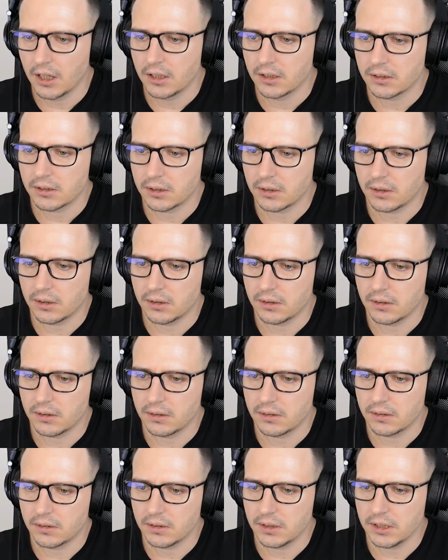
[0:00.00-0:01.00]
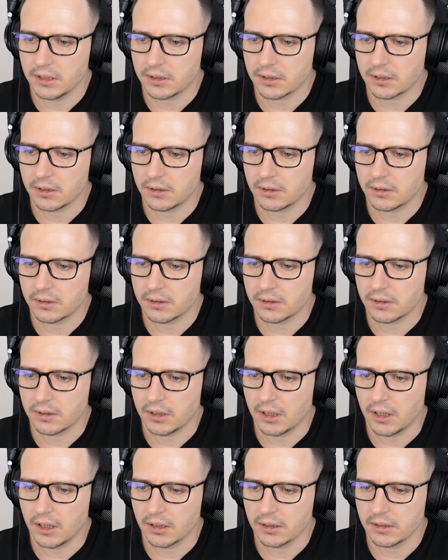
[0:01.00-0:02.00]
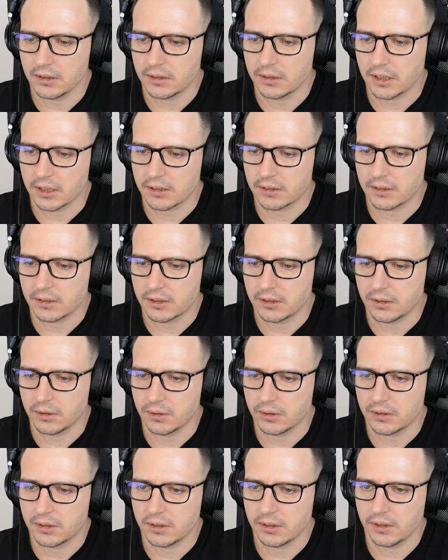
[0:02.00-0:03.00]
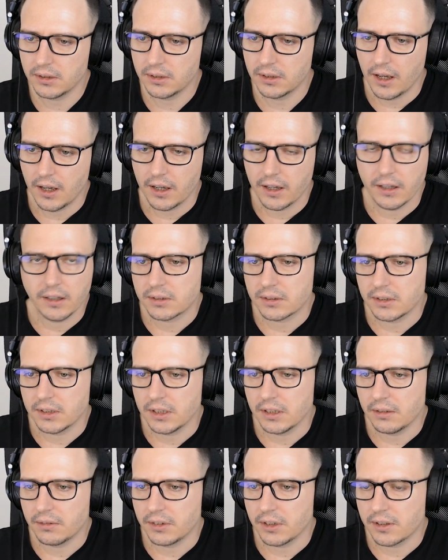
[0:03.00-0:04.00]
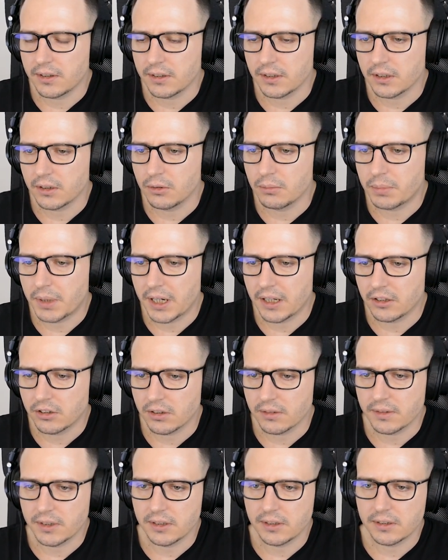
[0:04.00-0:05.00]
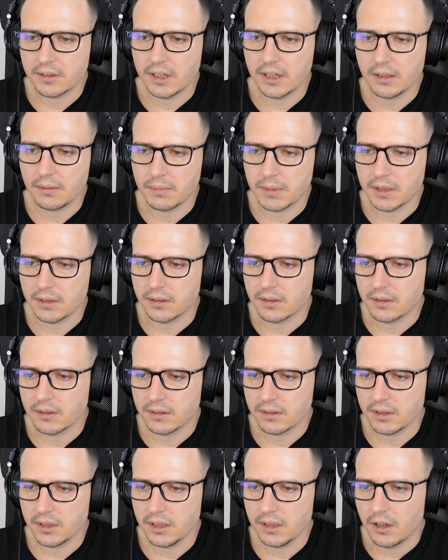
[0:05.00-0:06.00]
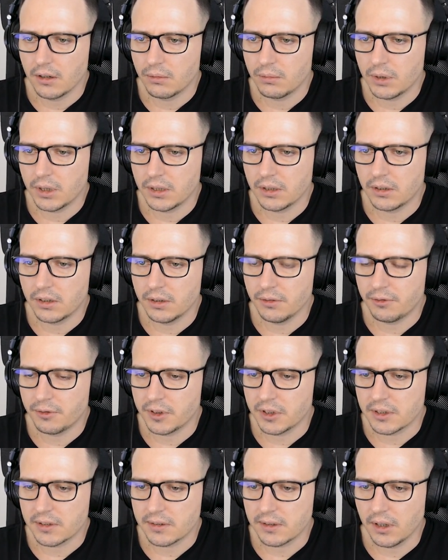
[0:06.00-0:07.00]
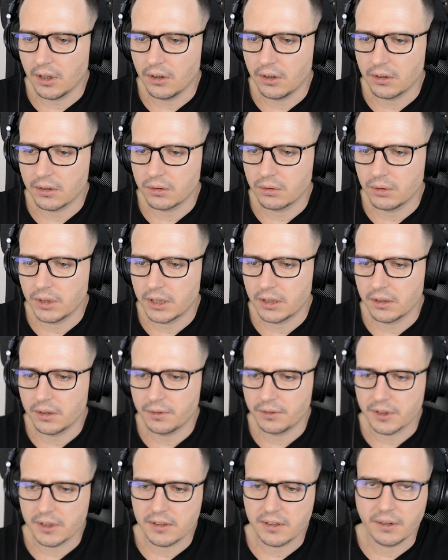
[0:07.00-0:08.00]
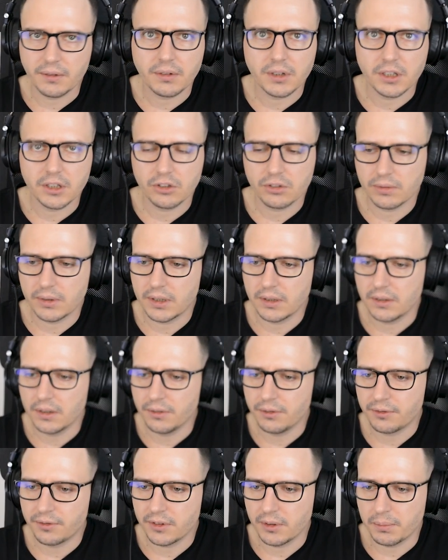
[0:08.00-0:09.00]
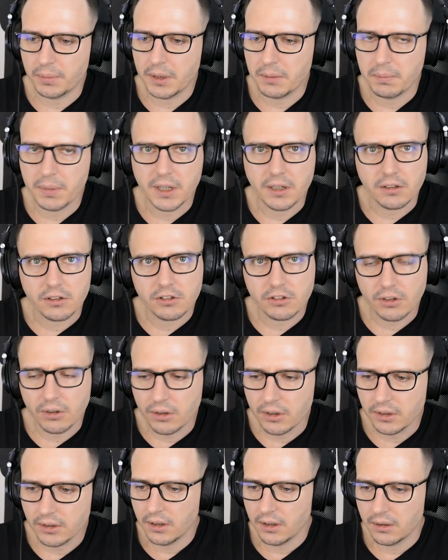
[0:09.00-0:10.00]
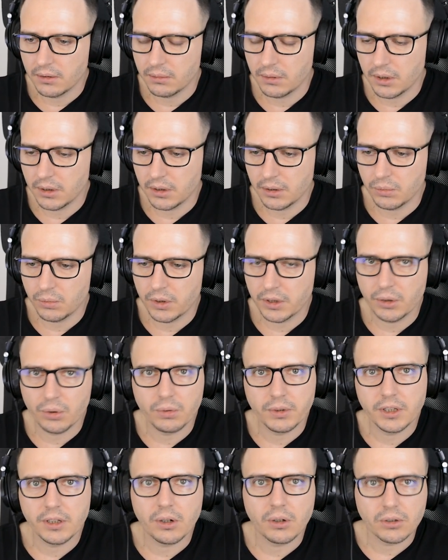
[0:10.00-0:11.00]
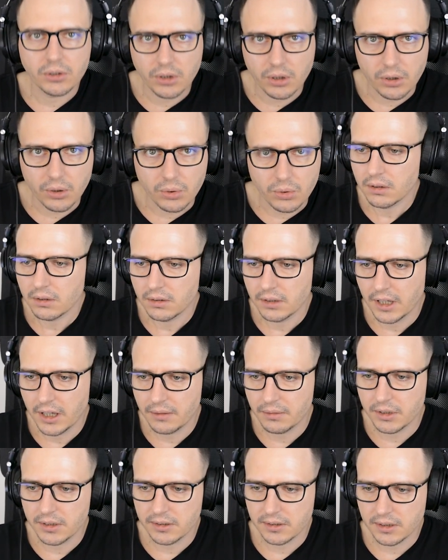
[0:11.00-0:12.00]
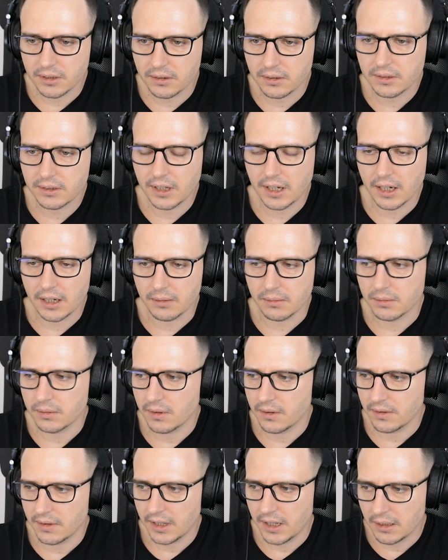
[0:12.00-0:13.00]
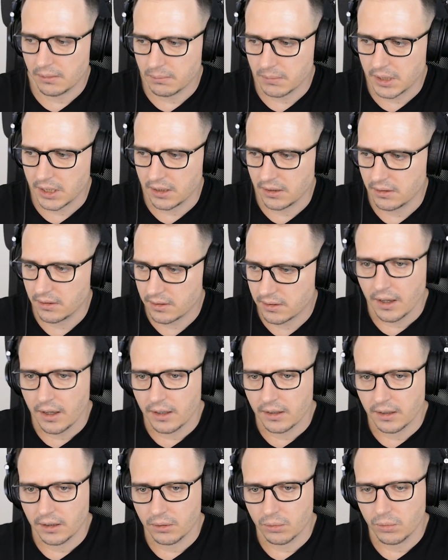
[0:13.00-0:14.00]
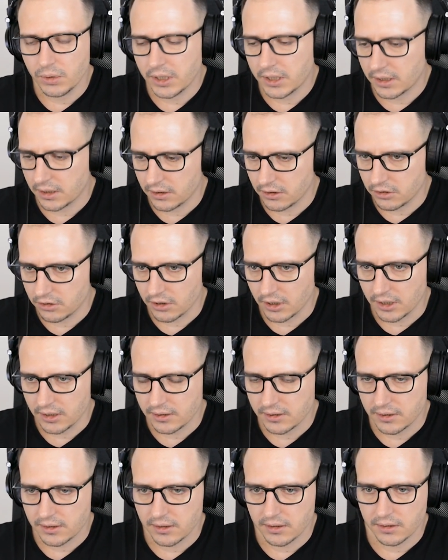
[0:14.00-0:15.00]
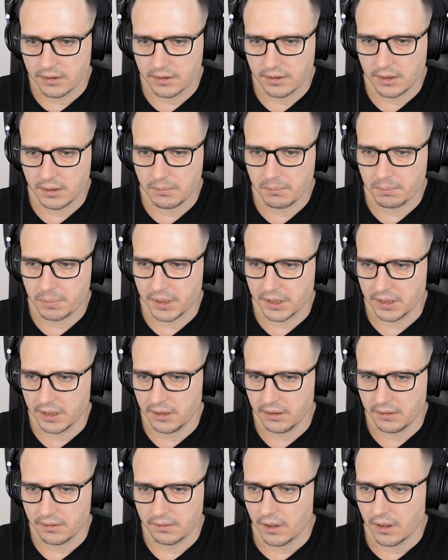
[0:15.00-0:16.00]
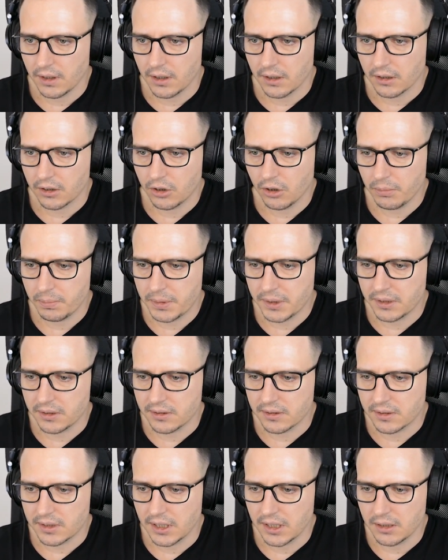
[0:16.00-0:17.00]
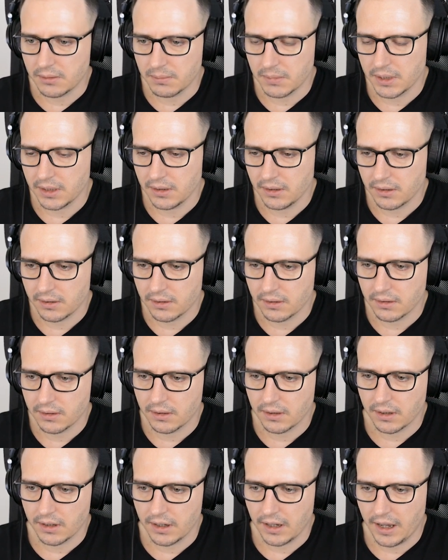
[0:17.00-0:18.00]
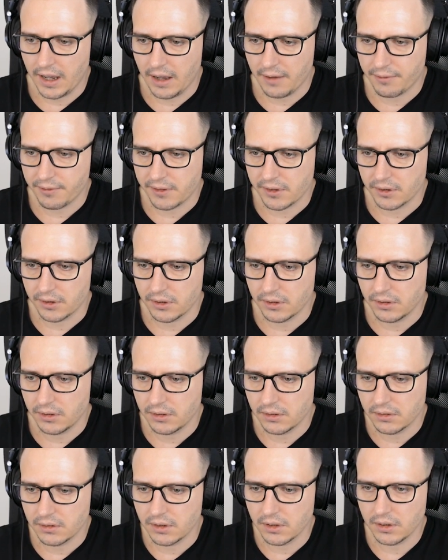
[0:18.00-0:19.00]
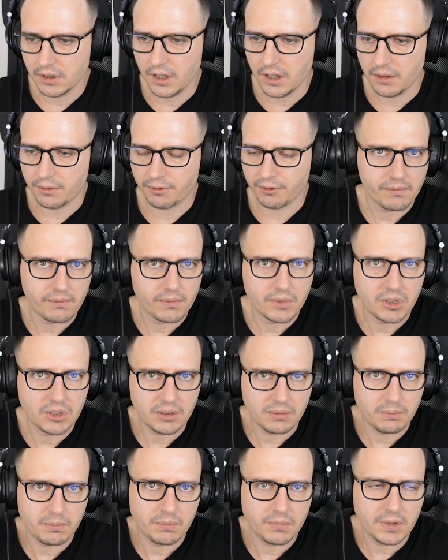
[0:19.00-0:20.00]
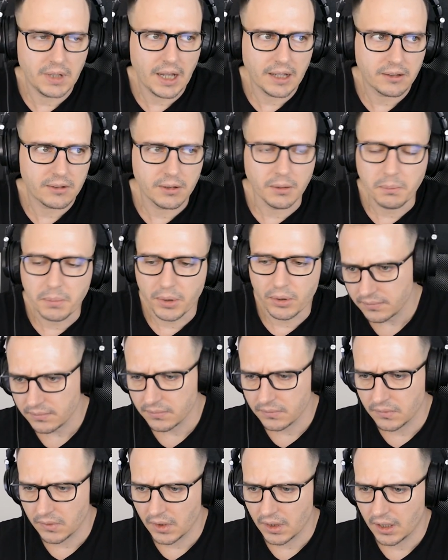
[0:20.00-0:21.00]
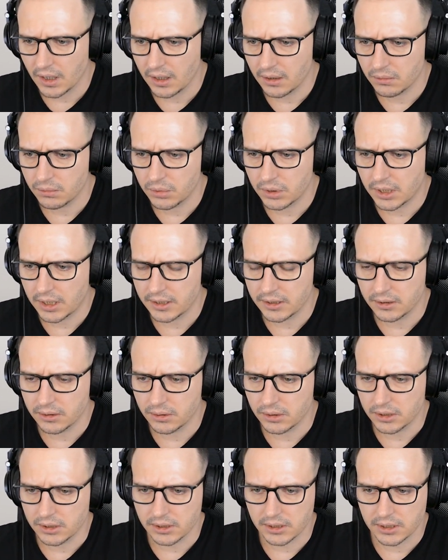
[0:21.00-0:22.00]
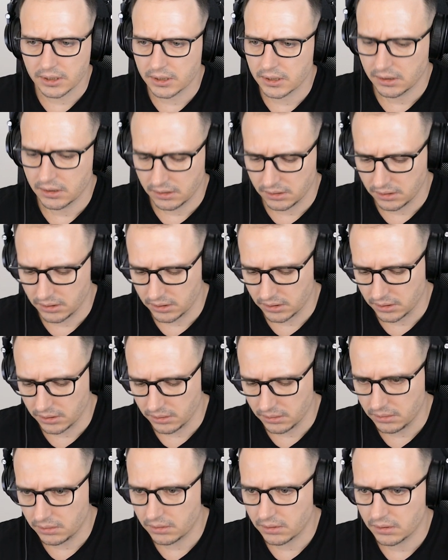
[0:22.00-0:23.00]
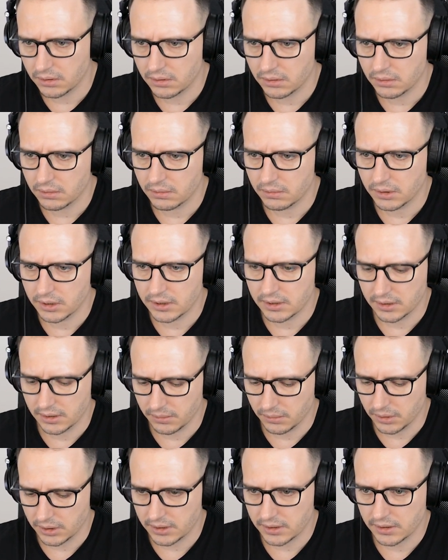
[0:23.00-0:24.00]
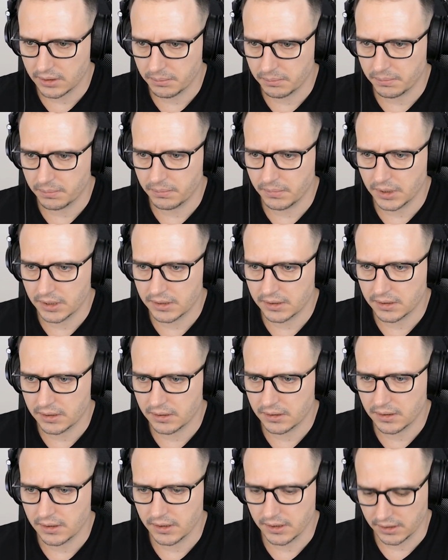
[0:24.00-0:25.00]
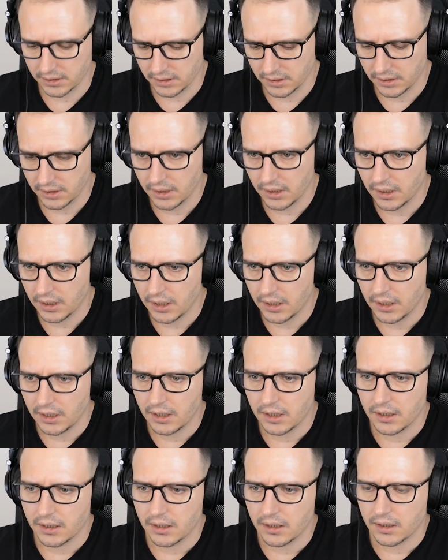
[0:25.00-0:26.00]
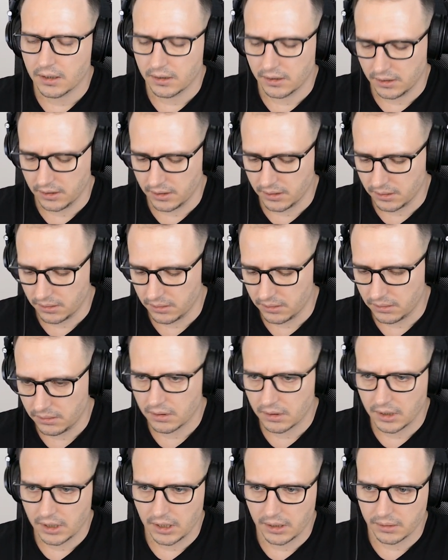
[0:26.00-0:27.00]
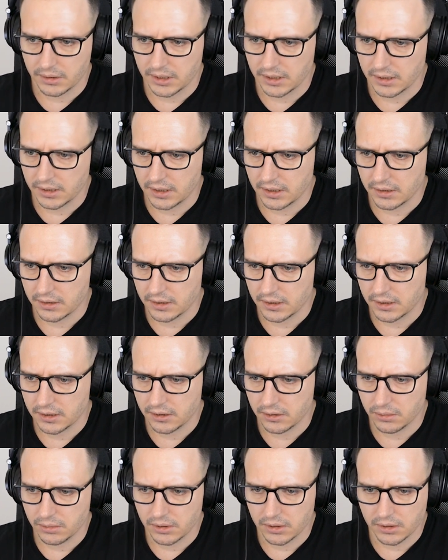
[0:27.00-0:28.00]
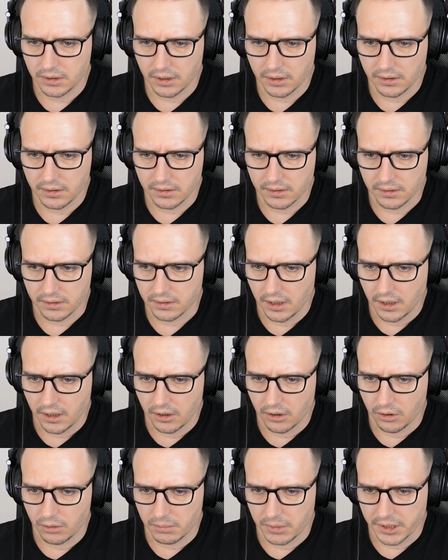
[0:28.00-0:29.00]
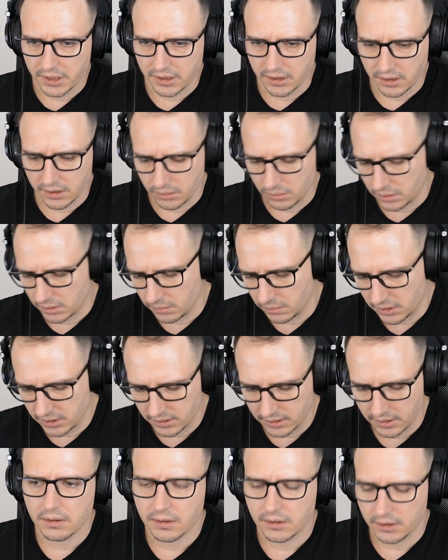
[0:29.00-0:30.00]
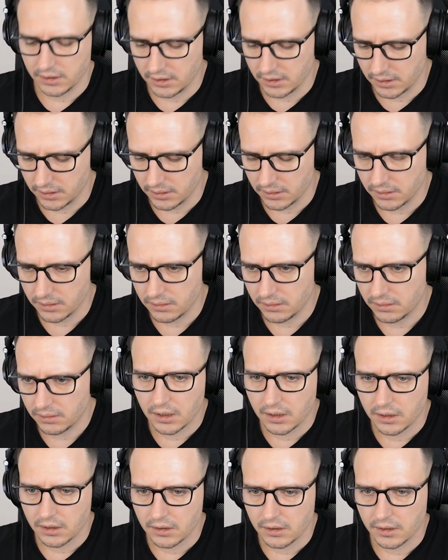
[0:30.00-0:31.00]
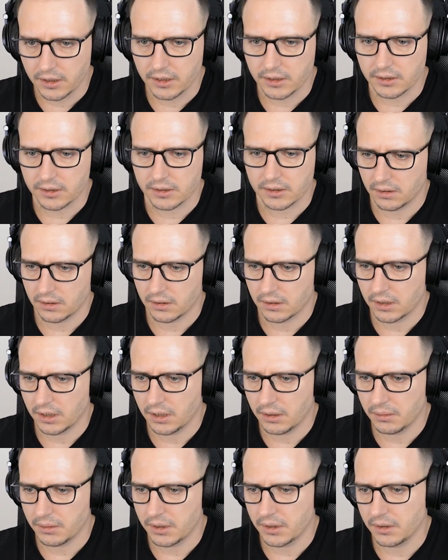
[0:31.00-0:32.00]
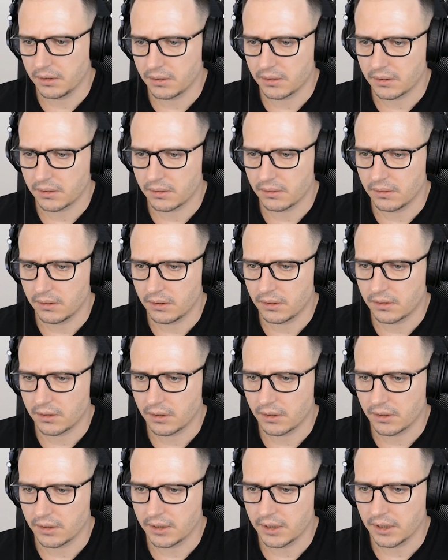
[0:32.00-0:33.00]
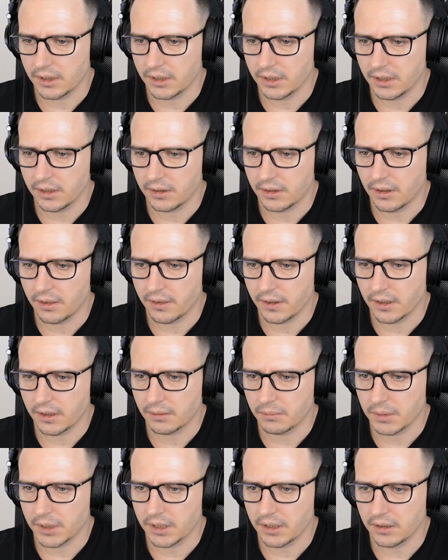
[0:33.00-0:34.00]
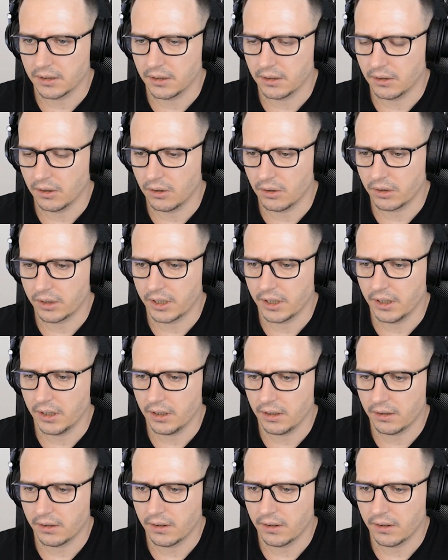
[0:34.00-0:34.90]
So this console log is executed in every single branch of this statement. See, whether if it's long, whether if it's average, whether if the PP is short, and whether we don't know, every single time. That means that we can just simply copy the statement after the if. It's that simple. How will I do this? No. What's the thing? No. How can I do the cursor? Oh my god, what was the no? This. Okay, well, it's gonna delete the thing, but okay.